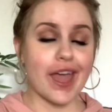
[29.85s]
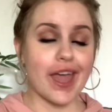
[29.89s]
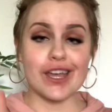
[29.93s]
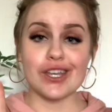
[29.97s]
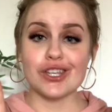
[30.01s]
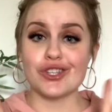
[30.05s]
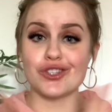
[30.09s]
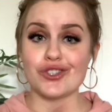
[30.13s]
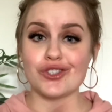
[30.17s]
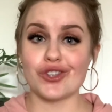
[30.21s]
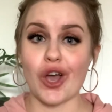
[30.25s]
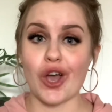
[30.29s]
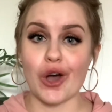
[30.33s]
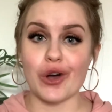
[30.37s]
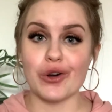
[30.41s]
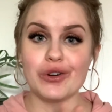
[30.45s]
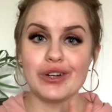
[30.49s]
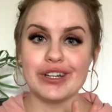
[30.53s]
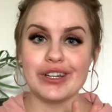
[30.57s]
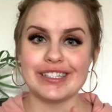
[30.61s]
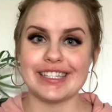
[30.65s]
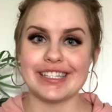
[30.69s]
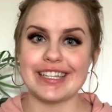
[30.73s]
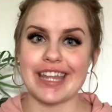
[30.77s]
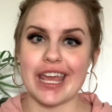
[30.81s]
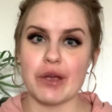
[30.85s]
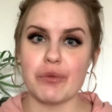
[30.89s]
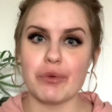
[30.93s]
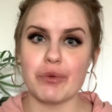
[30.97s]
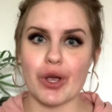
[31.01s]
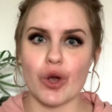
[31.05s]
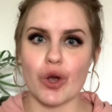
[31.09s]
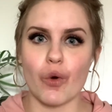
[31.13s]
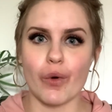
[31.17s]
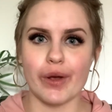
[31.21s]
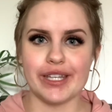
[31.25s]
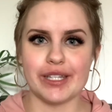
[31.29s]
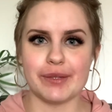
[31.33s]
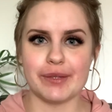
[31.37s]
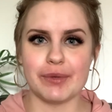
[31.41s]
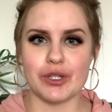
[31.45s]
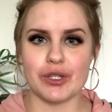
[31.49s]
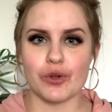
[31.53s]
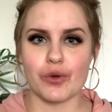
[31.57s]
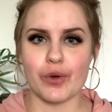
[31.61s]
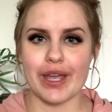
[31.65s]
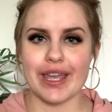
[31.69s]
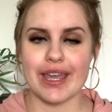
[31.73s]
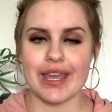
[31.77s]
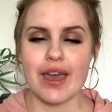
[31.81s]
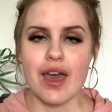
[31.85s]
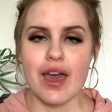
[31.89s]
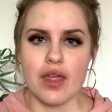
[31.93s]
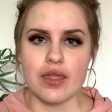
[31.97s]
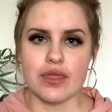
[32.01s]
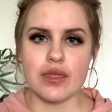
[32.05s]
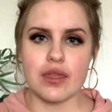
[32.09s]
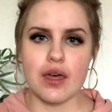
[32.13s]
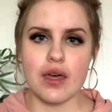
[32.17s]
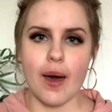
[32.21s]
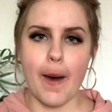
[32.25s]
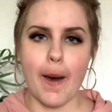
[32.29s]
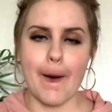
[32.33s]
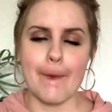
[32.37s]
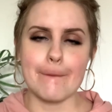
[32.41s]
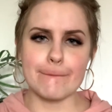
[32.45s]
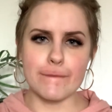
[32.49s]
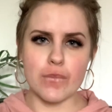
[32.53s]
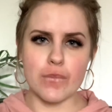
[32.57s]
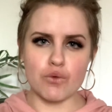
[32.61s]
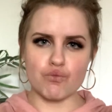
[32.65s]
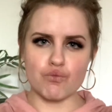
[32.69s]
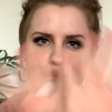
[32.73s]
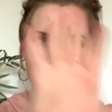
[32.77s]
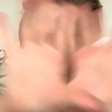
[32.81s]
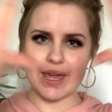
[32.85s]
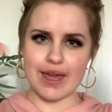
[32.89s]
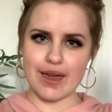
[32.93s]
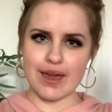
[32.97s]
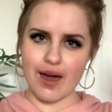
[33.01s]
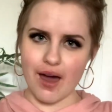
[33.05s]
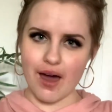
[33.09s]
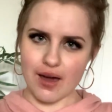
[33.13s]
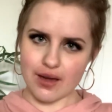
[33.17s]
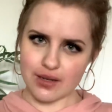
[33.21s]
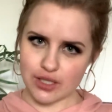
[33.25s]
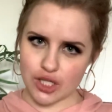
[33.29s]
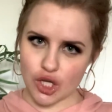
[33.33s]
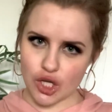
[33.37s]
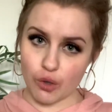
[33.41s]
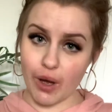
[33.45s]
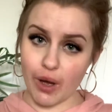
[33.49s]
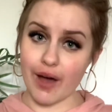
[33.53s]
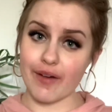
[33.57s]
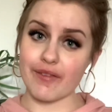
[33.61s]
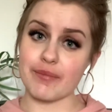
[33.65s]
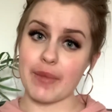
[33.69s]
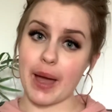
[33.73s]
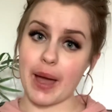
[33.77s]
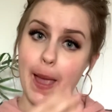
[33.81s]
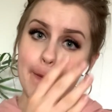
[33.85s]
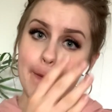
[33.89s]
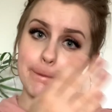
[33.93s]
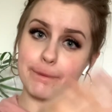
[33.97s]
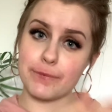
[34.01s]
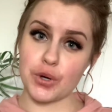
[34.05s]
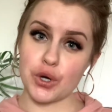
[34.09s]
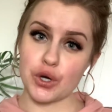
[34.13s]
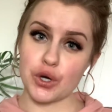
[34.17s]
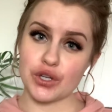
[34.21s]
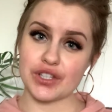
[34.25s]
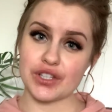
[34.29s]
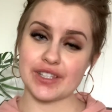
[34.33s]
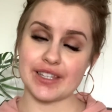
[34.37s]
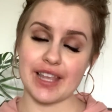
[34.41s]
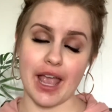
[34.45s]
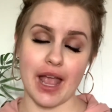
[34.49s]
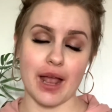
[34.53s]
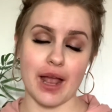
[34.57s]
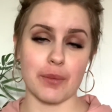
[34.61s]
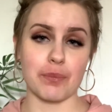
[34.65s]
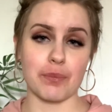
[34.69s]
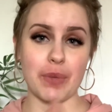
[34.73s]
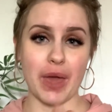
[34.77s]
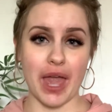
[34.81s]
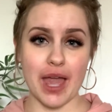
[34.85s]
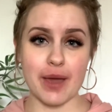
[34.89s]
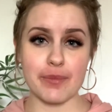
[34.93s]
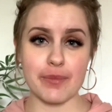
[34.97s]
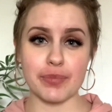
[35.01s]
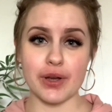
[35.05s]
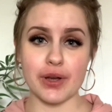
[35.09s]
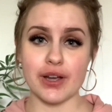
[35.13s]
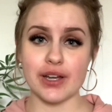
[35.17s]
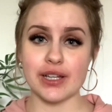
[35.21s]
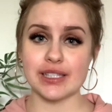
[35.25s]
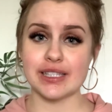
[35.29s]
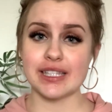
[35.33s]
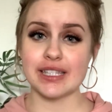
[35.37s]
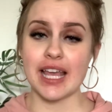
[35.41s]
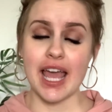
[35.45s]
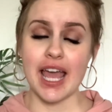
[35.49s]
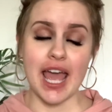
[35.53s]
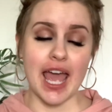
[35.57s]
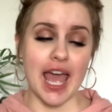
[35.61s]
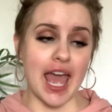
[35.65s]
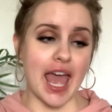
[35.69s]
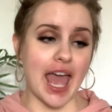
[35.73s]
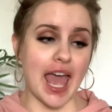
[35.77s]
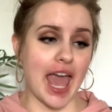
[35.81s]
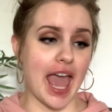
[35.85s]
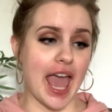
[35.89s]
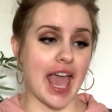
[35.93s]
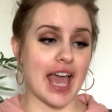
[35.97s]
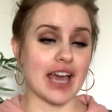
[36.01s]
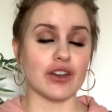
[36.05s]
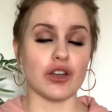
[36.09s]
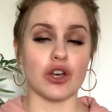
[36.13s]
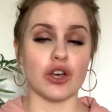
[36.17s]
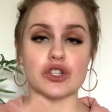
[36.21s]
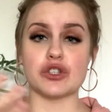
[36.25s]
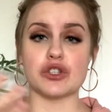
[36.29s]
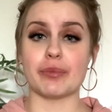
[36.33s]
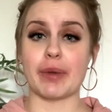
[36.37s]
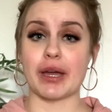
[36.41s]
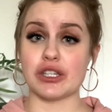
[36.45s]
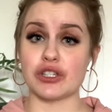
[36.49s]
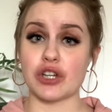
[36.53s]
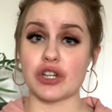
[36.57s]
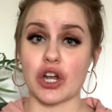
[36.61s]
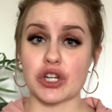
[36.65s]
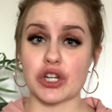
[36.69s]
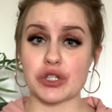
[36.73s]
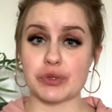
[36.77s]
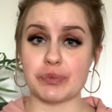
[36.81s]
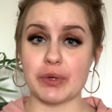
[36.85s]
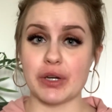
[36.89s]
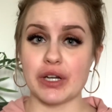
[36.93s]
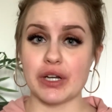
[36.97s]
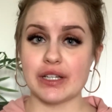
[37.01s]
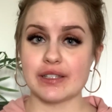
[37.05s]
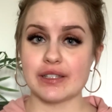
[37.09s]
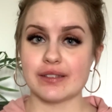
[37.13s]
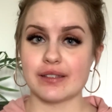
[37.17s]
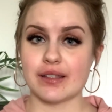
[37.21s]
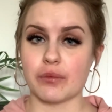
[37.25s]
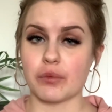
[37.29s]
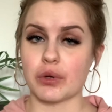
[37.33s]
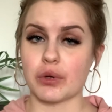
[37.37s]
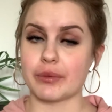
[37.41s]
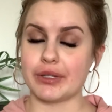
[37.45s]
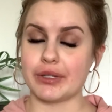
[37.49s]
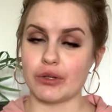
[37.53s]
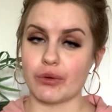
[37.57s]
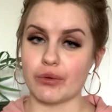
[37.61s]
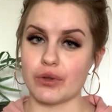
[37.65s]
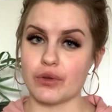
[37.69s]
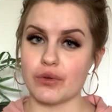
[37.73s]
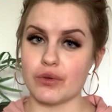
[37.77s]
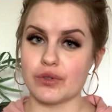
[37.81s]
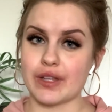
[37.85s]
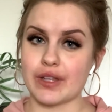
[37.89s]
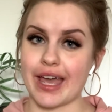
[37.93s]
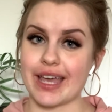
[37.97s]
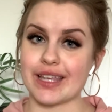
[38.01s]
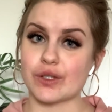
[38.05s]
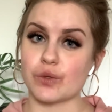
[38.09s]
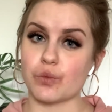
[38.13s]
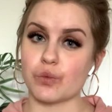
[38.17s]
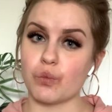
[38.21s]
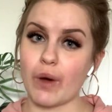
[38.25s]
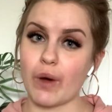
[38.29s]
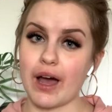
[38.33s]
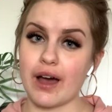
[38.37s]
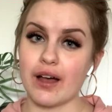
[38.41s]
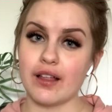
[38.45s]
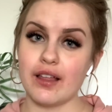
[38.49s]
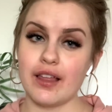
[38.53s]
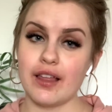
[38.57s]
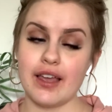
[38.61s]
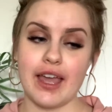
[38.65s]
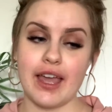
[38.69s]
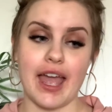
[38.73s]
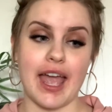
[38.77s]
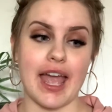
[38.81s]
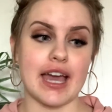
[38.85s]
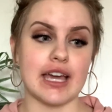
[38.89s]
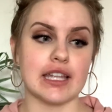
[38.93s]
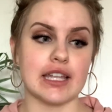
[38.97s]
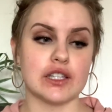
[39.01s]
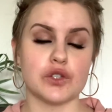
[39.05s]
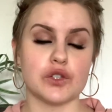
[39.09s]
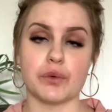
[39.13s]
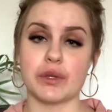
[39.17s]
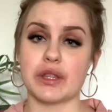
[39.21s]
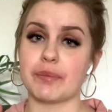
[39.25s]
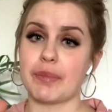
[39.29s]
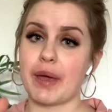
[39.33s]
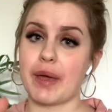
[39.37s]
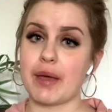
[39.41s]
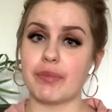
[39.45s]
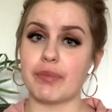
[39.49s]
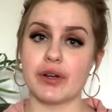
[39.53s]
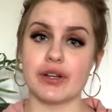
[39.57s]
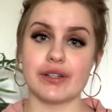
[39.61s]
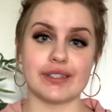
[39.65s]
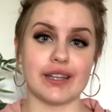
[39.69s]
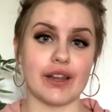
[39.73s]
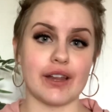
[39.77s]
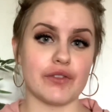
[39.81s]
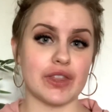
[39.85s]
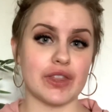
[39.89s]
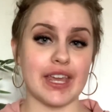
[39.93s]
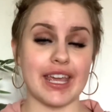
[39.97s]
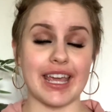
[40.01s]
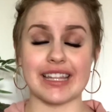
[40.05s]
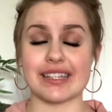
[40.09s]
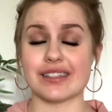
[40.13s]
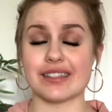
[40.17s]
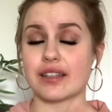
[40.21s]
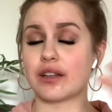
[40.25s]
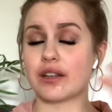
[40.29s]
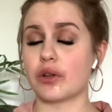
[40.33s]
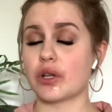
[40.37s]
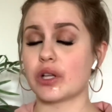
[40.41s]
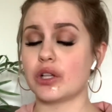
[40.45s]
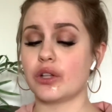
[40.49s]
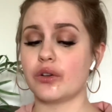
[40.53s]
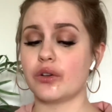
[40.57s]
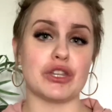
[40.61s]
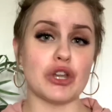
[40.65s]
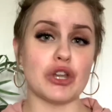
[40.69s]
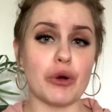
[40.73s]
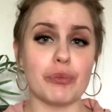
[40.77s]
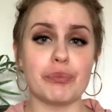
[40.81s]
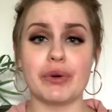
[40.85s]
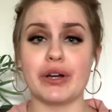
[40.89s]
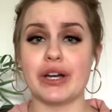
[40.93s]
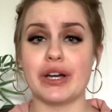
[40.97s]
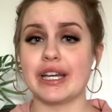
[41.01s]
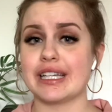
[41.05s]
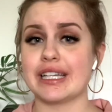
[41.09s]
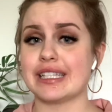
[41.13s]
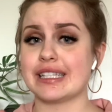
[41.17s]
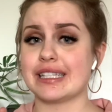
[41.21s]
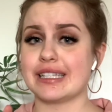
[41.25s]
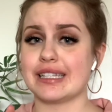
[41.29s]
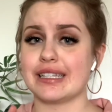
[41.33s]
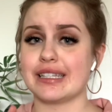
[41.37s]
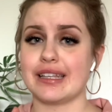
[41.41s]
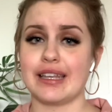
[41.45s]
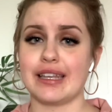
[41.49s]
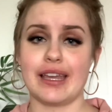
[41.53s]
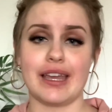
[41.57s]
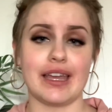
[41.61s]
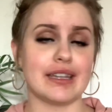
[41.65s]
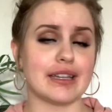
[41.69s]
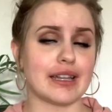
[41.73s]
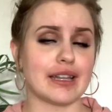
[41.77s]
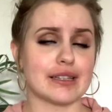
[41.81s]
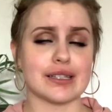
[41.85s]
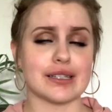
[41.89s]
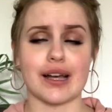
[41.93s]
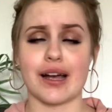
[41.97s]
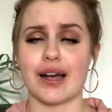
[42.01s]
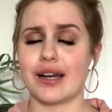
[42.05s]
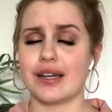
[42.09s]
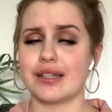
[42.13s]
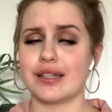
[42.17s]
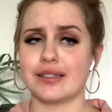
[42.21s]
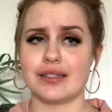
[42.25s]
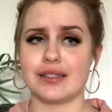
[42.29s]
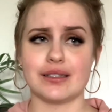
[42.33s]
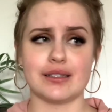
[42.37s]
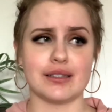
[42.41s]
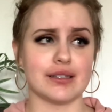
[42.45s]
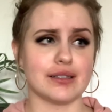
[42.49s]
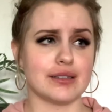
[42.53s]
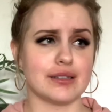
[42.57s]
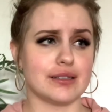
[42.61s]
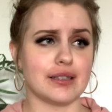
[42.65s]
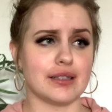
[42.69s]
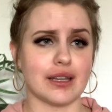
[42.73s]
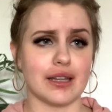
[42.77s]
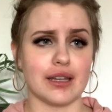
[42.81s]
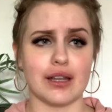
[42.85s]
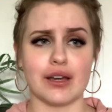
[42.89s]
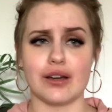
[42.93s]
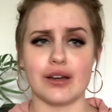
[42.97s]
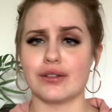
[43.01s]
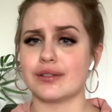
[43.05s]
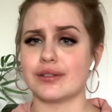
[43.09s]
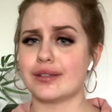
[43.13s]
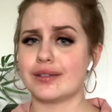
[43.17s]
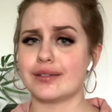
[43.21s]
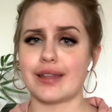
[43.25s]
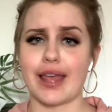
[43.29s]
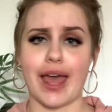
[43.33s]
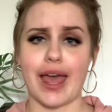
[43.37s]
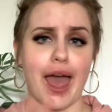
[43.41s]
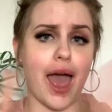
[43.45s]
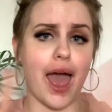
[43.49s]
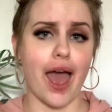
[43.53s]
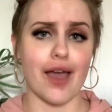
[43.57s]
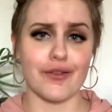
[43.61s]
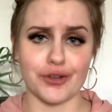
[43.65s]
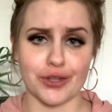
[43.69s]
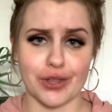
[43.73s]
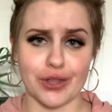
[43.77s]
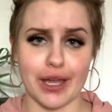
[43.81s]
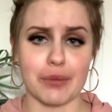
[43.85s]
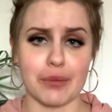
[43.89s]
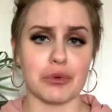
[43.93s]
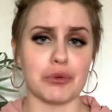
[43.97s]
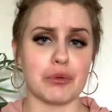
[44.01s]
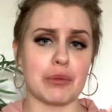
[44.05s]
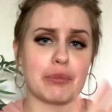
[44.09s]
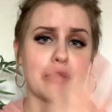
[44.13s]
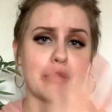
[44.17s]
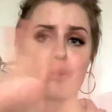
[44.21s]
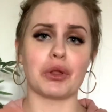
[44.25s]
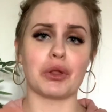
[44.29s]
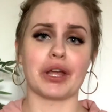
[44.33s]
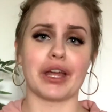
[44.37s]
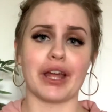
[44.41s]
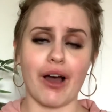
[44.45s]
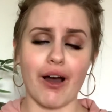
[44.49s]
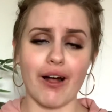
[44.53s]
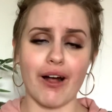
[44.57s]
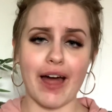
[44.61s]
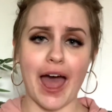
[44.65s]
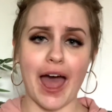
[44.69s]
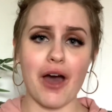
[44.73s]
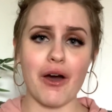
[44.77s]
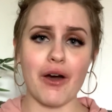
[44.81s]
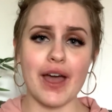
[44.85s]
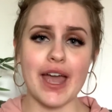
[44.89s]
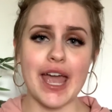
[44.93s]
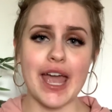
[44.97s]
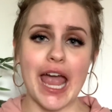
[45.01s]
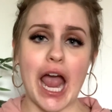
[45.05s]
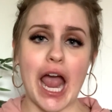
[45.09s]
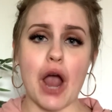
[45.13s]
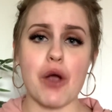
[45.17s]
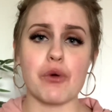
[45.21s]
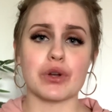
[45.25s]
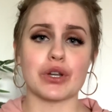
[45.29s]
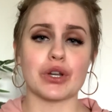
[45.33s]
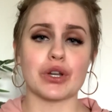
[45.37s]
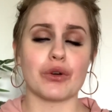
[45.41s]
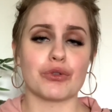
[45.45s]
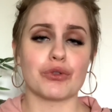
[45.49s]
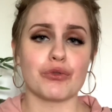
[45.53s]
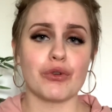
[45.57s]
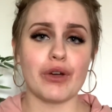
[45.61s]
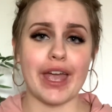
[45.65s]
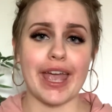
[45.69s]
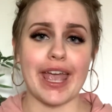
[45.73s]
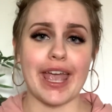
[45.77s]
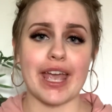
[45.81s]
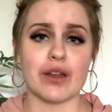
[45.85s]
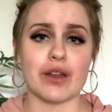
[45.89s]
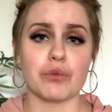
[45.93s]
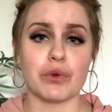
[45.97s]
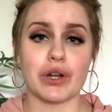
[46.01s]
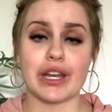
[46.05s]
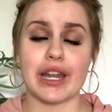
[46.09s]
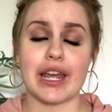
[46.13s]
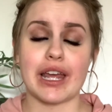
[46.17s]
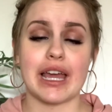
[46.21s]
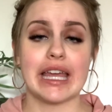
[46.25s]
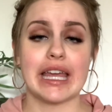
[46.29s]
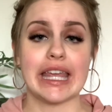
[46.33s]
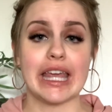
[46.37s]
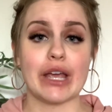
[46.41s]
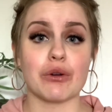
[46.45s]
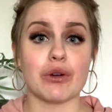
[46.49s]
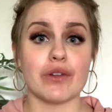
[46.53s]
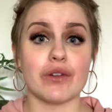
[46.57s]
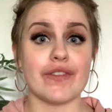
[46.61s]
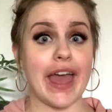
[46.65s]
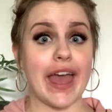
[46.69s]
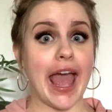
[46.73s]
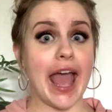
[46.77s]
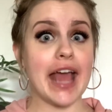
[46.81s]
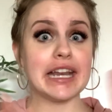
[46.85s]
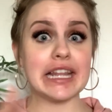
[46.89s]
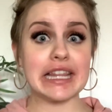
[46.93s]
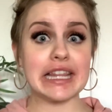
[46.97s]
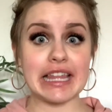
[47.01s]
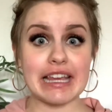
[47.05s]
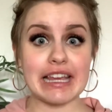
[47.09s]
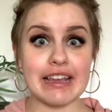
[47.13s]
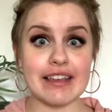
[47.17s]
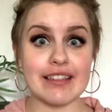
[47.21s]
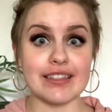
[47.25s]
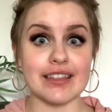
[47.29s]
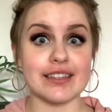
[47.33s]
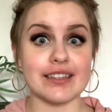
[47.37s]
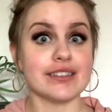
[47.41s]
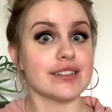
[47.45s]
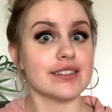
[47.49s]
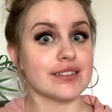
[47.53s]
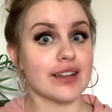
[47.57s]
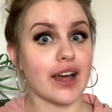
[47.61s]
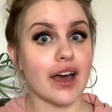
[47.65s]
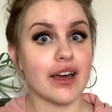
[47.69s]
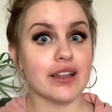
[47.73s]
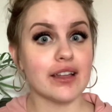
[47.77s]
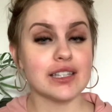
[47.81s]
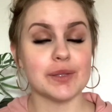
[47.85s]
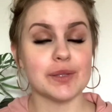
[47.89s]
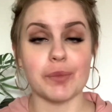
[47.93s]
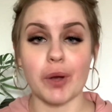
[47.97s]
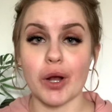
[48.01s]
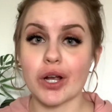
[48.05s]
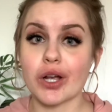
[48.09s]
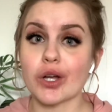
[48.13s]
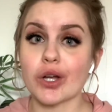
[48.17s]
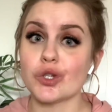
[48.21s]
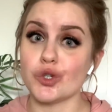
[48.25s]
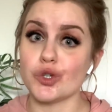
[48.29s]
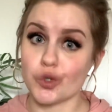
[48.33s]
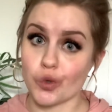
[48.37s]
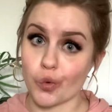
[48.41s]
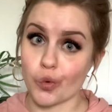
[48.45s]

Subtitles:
So today we are going to be doing the Marie Kondo of my books and papers, and also my daughter's books. We're gonna be doing those as well. And so with the papers and everything, it's gonna include notebooks, index cards, sticky notes, everything. We're gonna be filling it all out, and we're gonna go through it, and we're gonna get rid of anything that does not spark joy.